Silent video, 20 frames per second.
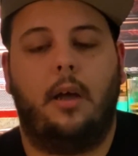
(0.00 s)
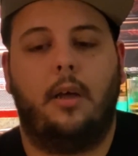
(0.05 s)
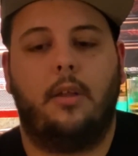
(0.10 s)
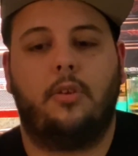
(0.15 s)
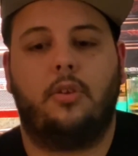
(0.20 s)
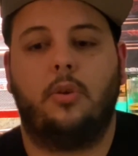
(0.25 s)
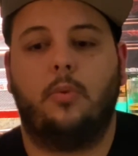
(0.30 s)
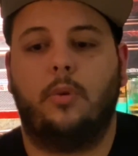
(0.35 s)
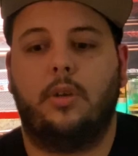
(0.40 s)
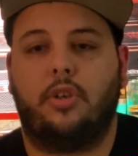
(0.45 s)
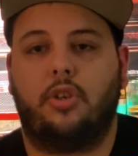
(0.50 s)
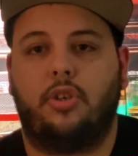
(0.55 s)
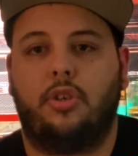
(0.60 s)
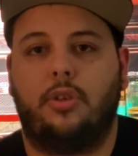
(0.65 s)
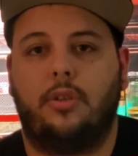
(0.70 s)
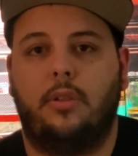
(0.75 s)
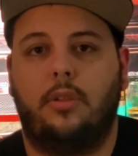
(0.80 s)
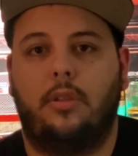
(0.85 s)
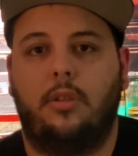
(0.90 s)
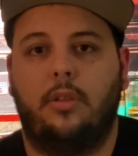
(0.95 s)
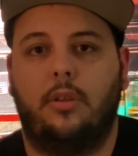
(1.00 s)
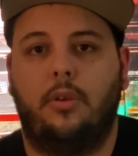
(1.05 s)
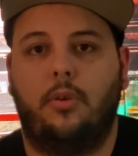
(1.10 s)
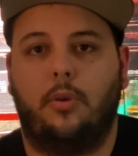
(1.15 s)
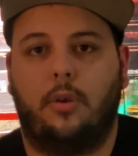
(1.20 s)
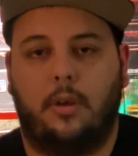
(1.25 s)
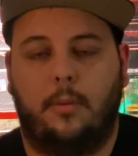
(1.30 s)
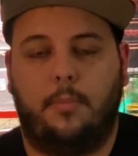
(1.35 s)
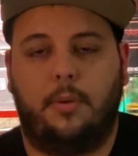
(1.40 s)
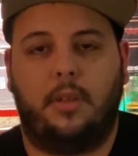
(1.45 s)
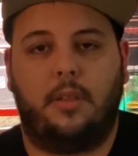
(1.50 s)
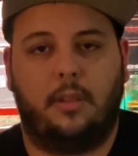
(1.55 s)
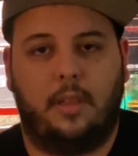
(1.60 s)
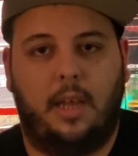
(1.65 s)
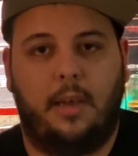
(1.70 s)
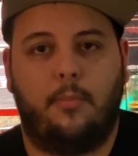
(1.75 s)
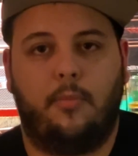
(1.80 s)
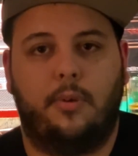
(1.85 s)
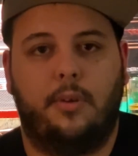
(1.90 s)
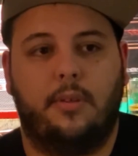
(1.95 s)
to which the new company
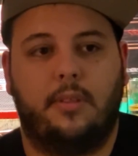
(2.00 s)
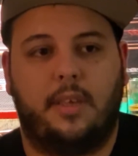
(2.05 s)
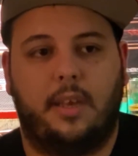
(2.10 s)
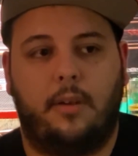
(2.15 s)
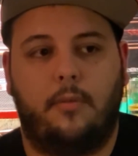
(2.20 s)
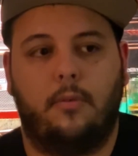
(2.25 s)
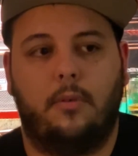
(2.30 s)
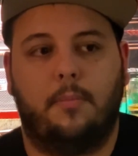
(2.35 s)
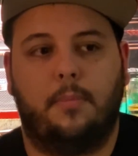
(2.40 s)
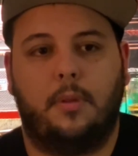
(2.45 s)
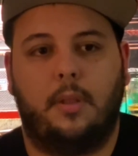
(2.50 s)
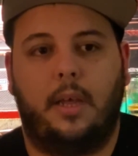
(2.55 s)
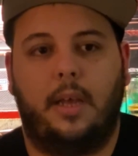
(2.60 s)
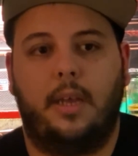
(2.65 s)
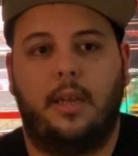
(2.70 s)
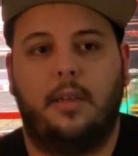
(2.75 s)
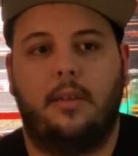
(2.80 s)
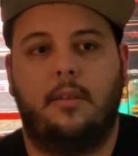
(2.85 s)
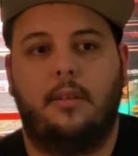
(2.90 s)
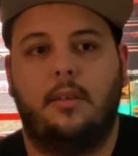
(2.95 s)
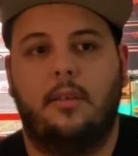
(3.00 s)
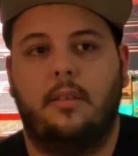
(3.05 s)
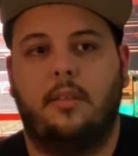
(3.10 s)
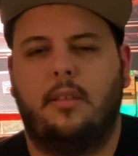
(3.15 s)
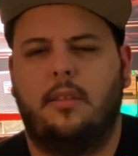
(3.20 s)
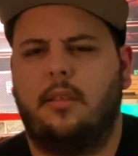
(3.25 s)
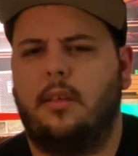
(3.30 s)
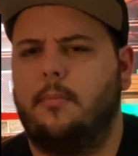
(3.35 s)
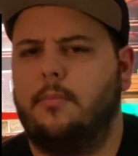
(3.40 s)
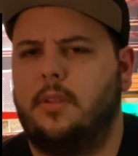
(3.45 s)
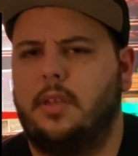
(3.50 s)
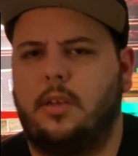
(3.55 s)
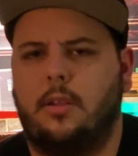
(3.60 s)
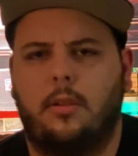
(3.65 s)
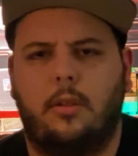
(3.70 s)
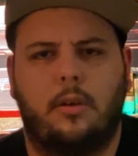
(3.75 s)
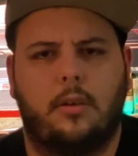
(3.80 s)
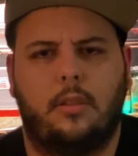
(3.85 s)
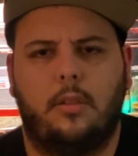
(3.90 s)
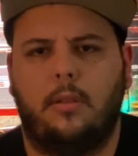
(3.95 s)
Lab Wheels had replied something
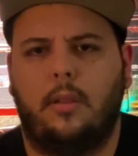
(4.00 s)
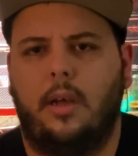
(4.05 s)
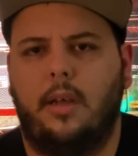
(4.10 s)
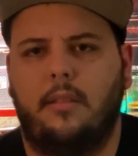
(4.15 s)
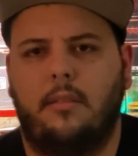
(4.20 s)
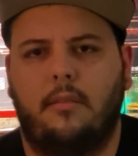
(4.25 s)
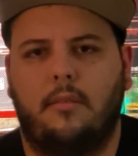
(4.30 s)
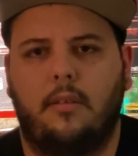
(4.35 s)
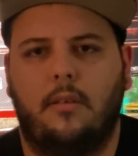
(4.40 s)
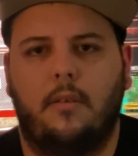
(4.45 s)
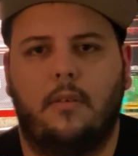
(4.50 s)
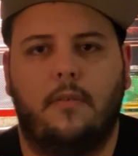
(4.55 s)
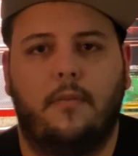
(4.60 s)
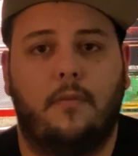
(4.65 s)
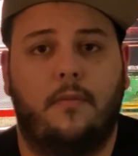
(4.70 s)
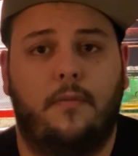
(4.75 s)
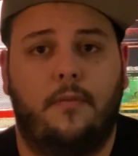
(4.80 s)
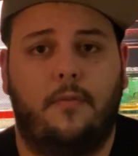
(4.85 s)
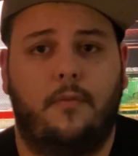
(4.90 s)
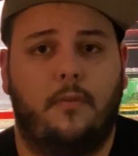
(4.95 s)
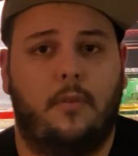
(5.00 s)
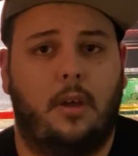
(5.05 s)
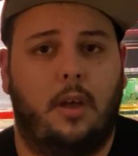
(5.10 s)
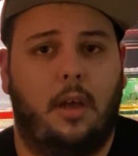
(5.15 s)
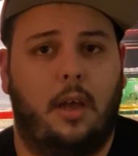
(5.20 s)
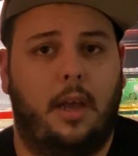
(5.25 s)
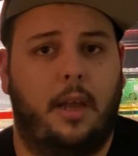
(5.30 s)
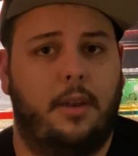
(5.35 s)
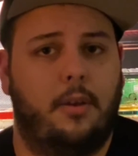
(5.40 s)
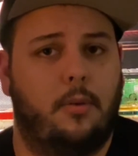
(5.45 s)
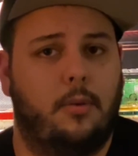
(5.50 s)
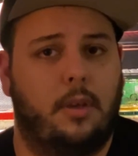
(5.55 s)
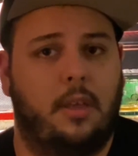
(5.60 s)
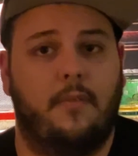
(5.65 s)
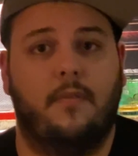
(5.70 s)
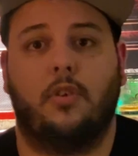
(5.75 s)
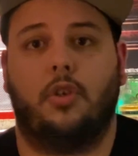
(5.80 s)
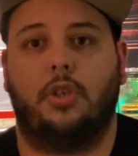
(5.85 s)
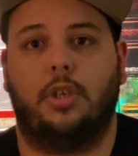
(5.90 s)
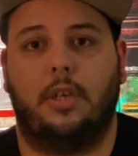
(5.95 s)
along the lines of, "I don't give
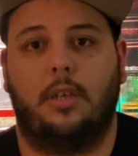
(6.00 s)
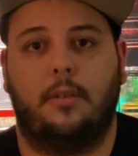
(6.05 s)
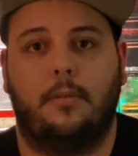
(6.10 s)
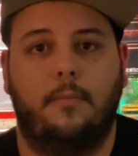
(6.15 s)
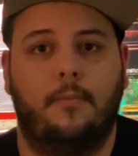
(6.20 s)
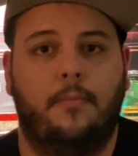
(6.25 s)
a shit."